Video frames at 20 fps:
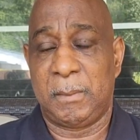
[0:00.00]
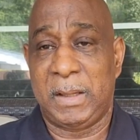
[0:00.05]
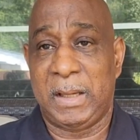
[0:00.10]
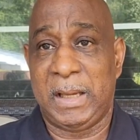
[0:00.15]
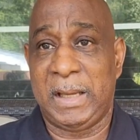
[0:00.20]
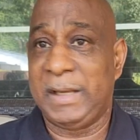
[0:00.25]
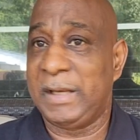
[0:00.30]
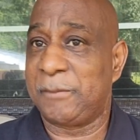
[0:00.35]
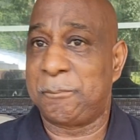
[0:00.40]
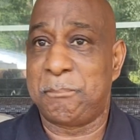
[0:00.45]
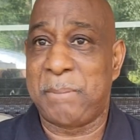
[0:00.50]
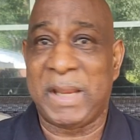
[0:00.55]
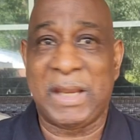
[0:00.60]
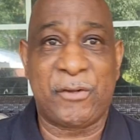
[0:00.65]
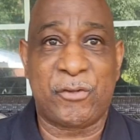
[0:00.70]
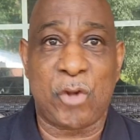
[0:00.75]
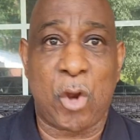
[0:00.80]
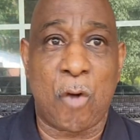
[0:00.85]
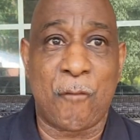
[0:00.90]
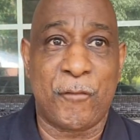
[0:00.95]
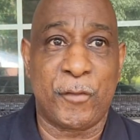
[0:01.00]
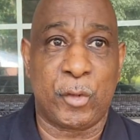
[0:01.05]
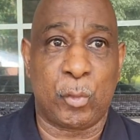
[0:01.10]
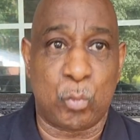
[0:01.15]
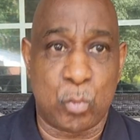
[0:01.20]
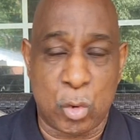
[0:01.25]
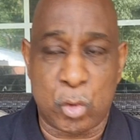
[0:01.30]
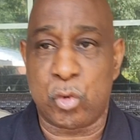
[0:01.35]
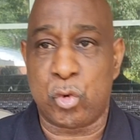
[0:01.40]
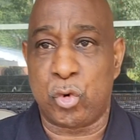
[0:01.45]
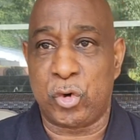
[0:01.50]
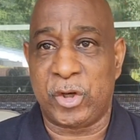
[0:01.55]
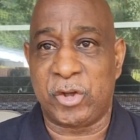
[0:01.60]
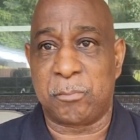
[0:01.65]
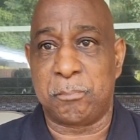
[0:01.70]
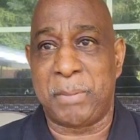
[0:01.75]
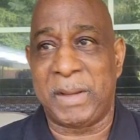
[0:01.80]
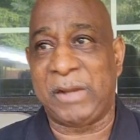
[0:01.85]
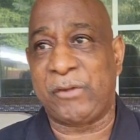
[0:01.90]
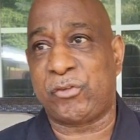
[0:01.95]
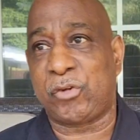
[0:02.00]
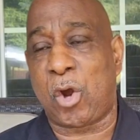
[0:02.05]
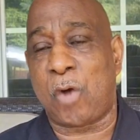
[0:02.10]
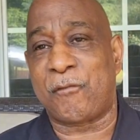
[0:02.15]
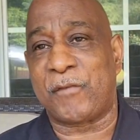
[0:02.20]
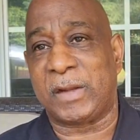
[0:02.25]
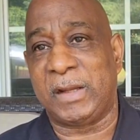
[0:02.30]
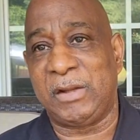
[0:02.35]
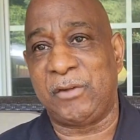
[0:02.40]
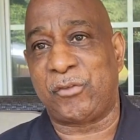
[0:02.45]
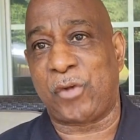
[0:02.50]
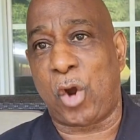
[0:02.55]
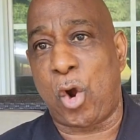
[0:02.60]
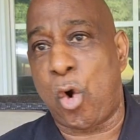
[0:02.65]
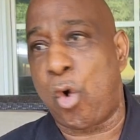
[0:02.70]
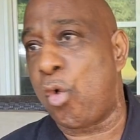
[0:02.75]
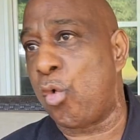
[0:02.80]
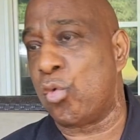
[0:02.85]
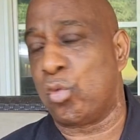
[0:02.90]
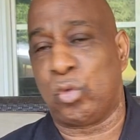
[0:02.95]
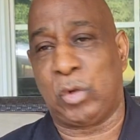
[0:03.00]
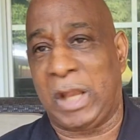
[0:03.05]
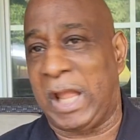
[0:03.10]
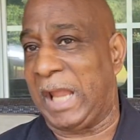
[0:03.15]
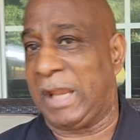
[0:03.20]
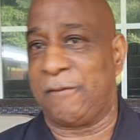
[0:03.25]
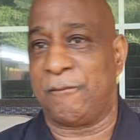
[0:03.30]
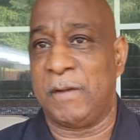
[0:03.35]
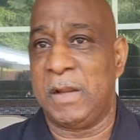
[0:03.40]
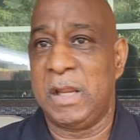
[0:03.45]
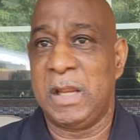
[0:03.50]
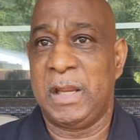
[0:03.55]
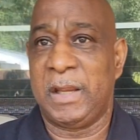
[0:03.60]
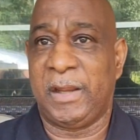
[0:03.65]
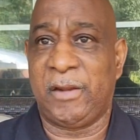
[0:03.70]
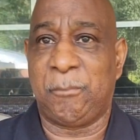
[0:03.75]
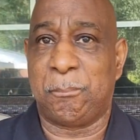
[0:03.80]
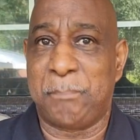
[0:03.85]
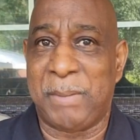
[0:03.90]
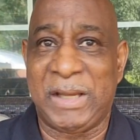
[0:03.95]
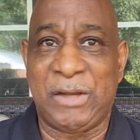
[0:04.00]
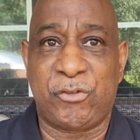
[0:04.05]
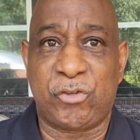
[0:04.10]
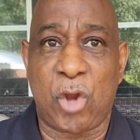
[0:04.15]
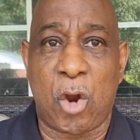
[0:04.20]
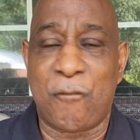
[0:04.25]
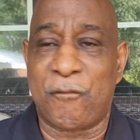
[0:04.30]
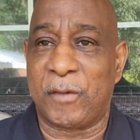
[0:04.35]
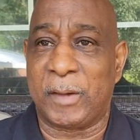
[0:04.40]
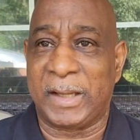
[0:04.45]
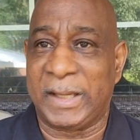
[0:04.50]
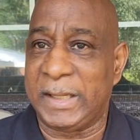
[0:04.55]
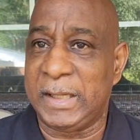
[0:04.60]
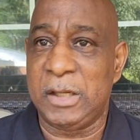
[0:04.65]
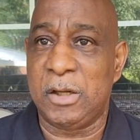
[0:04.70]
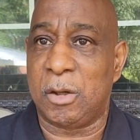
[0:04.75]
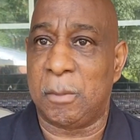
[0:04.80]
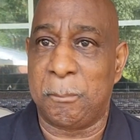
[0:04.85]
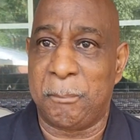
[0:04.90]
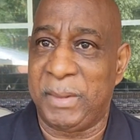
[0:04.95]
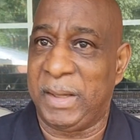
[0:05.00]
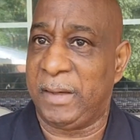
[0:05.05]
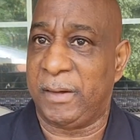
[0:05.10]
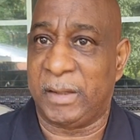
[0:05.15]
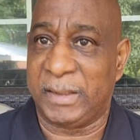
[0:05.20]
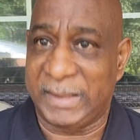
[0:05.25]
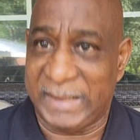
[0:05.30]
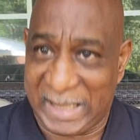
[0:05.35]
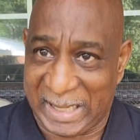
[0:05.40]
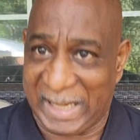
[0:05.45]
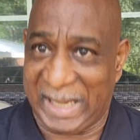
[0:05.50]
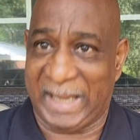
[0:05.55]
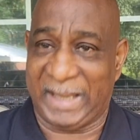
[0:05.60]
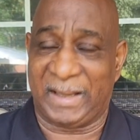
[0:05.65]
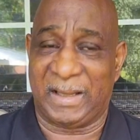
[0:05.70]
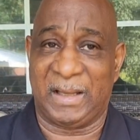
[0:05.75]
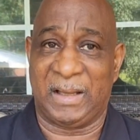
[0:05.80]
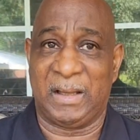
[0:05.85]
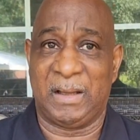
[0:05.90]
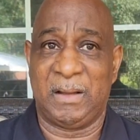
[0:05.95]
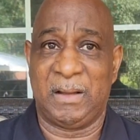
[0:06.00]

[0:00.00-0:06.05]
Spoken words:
And it's based off of the word. It's based off of his own life. It's based off of him being a daddy.